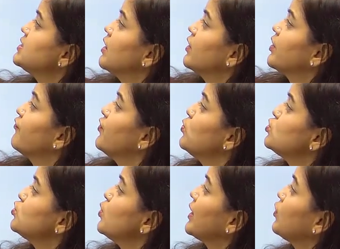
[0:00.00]
uh, refuse
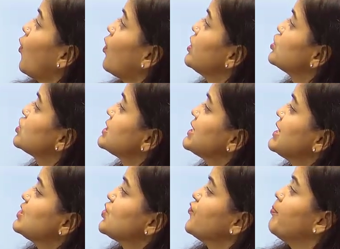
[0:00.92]
to acknowledge the
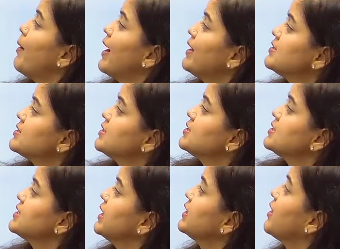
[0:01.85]
sense of bias in the
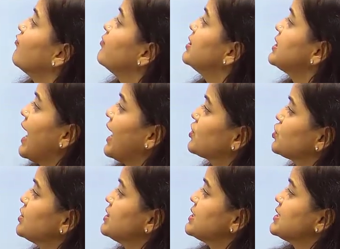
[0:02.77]
state government
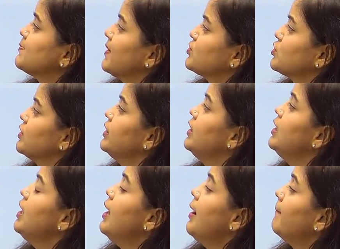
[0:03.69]
action, especially
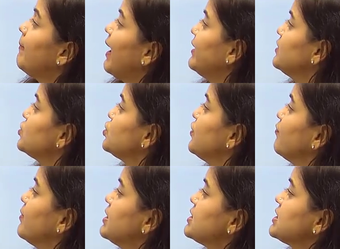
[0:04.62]
by the chief
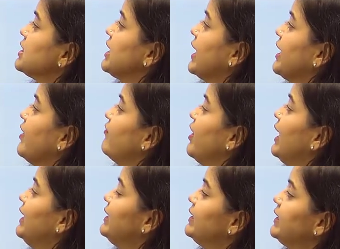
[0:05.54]
minister that have
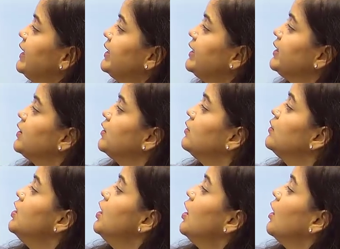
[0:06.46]
alienated the
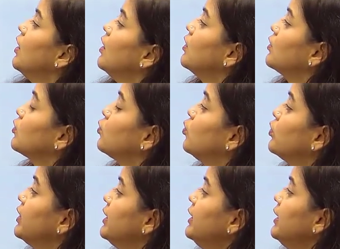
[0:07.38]
uh,
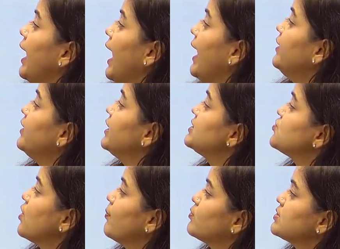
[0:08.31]
Kuki and its
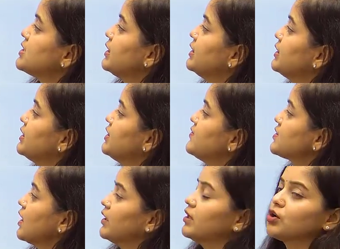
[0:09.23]
representatives
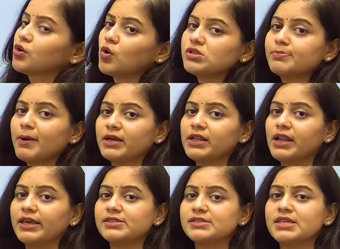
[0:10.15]
cutting across party
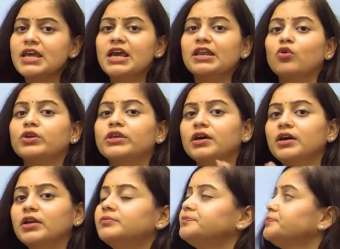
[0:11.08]
lines. Now
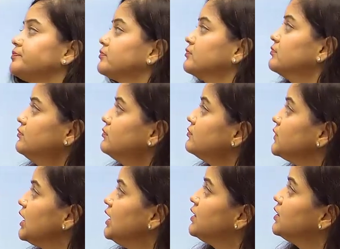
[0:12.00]
here,
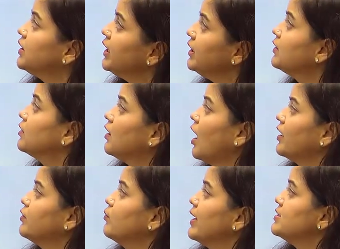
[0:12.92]
think
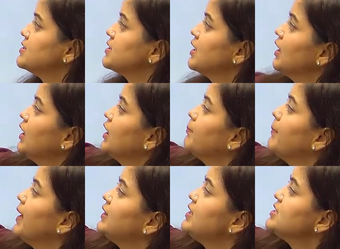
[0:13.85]
otherwise. Meiteis